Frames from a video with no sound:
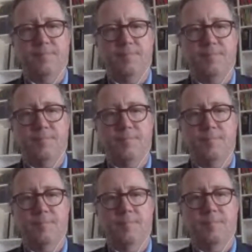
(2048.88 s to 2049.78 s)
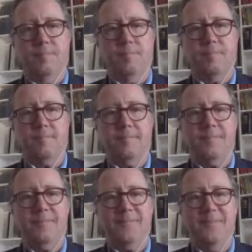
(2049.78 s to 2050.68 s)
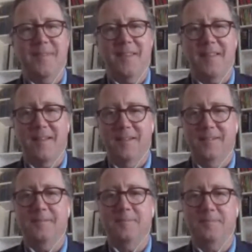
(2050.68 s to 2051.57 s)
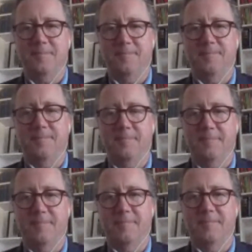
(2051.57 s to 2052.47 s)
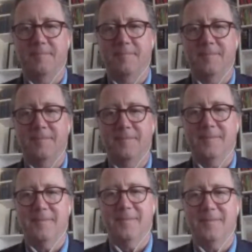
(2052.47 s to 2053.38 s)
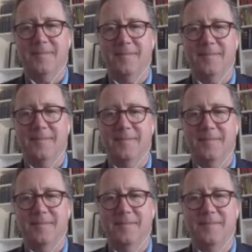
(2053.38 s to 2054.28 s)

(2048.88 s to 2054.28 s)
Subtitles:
The person shown says nothing.